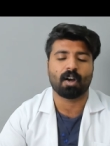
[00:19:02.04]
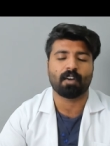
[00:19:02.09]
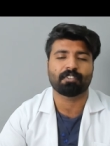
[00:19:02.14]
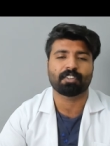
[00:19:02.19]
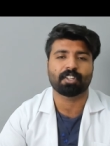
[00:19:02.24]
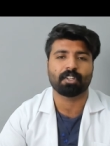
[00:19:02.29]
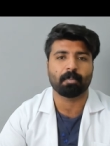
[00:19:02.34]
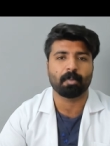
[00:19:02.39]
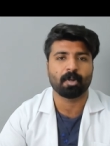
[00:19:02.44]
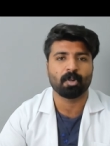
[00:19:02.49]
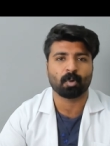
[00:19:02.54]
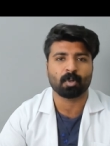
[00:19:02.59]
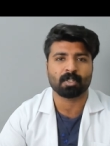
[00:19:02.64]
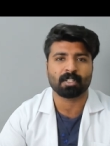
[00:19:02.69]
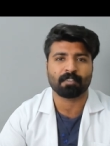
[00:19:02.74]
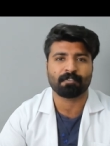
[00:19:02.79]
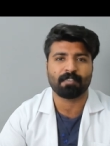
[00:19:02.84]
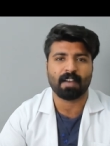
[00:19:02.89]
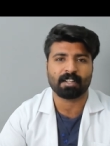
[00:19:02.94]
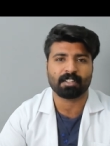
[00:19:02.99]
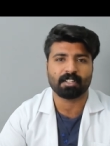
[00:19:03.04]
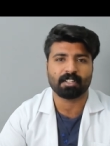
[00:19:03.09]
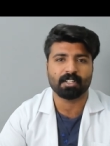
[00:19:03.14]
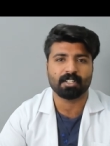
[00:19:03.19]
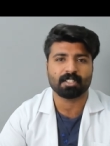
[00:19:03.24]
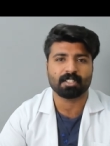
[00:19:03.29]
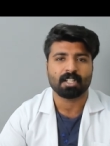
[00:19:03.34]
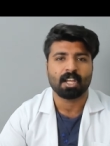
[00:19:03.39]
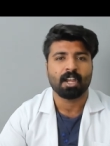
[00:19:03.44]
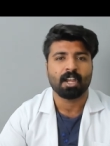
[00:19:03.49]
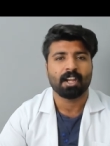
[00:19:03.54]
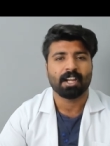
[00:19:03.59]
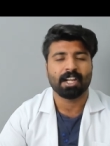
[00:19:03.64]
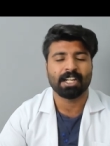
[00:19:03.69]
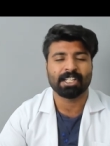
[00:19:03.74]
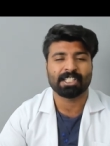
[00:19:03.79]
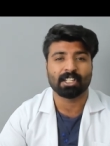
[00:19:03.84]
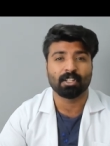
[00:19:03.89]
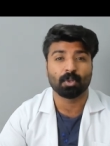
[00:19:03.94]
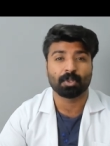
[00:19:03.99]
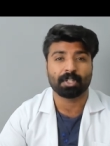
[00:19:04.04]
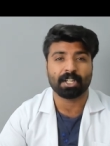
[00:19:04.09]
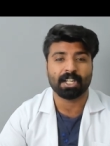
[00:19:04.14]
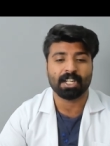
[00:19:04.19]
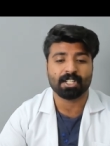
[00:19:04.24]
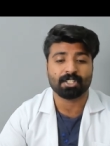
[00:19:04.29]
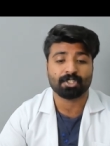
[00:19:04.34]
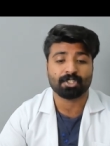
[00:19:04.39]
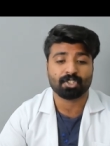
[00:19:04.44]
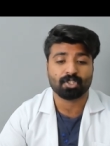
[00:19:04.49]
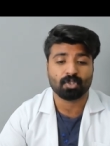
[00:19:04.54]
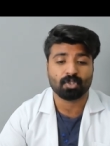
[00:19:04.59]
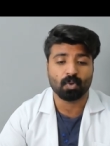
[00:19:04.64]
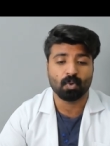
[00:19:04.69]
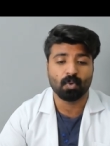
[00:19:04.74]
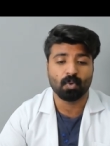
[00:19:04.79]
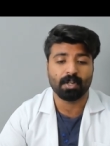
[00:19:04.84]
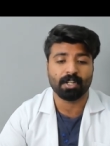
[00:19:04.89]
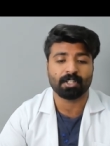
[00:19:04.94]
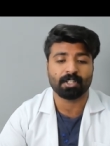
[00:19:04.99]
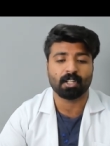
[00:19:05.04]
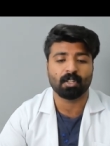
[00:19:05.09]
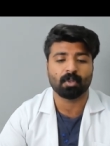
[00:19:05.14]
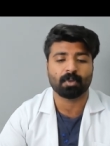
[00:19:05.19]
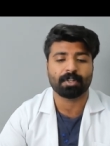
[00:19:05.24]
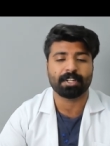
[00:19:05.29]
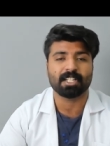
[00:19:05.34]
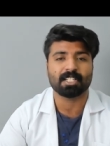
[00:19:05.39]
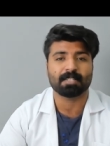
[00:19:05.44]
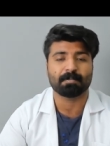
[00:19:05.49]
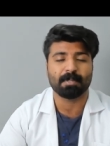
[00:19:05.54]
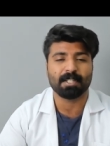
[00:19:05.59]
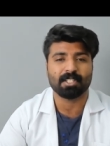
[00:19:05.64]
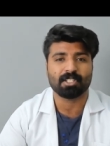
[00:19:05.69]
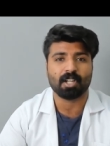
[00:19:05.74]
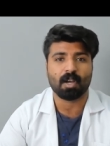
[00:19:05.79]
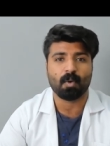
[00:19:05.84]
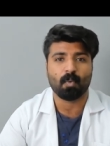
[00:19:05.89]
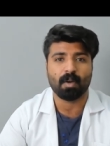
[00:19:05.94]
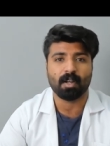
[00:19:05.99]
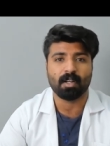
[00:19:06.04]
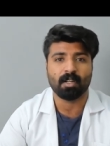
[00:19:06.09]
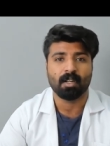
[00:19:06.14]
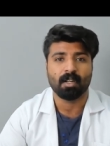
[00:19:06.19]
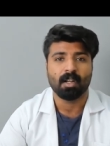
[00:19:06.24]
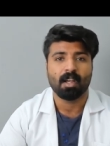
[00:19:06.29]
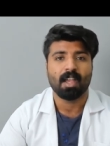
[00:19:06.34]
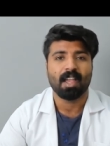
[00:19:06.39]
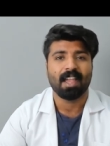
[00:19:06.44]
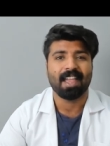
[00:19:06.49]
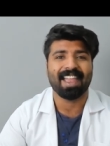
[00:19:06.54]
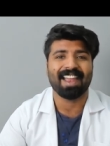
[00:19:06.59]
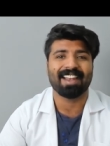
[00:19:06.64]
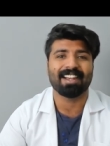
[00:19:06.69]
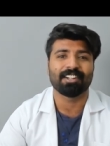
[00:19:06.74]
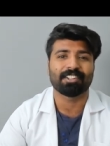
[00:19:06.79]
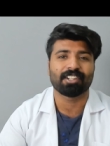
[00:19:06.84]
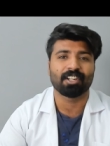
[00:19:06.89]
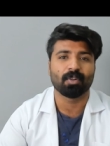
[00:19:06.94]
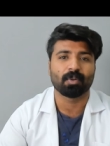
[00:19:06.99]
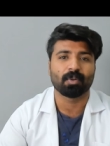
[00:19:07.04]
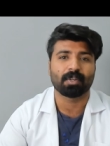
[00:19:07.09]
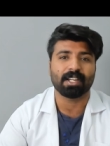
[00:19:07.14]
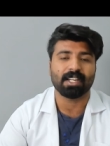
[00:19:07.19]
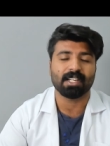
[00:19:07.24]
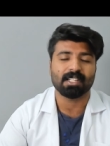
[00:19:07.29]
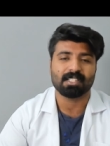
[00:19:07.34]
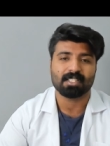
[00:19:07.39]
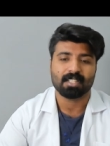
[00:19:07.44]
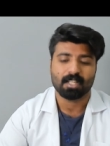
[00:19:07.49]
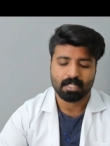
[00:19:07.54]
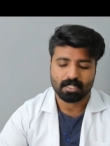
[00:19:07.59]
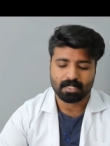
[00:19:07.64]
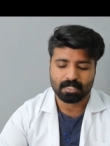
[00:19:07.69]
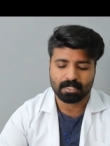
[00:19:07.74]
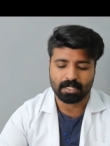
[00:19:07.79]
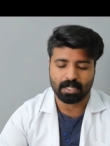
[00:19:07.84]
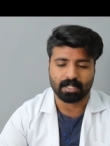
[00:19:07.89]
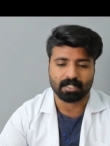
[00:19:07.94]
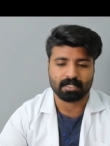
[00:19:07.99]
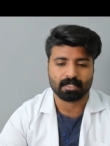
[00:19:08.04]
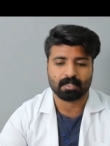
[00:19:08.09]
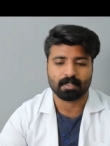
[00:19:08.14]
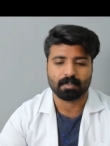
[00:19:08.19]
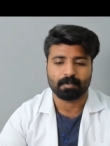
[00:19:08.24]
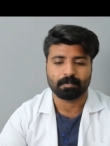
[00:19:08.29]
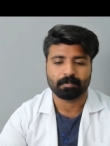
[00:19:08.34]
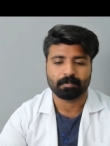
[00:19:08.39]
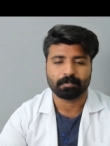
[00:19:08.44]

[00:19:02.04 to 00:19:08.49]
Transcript: of tumor nucleosome factors, interleukins 2, interleukins beta 1, and interleukins 6.